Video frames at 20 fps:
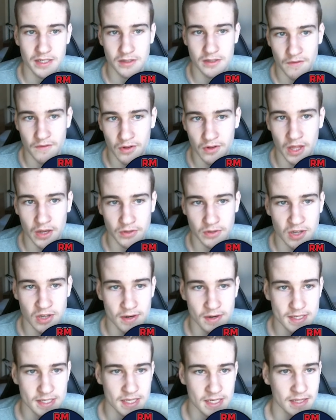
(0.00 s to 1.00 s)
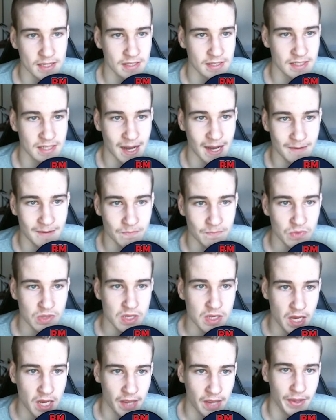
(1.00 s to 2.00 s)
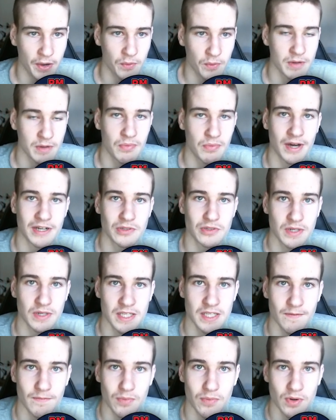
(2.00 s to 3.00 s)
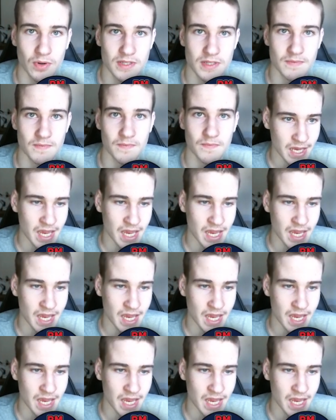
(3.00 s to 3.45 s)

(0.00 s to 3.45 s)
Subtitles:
So I feel like Tigers get this done, and they'll win by 27 points.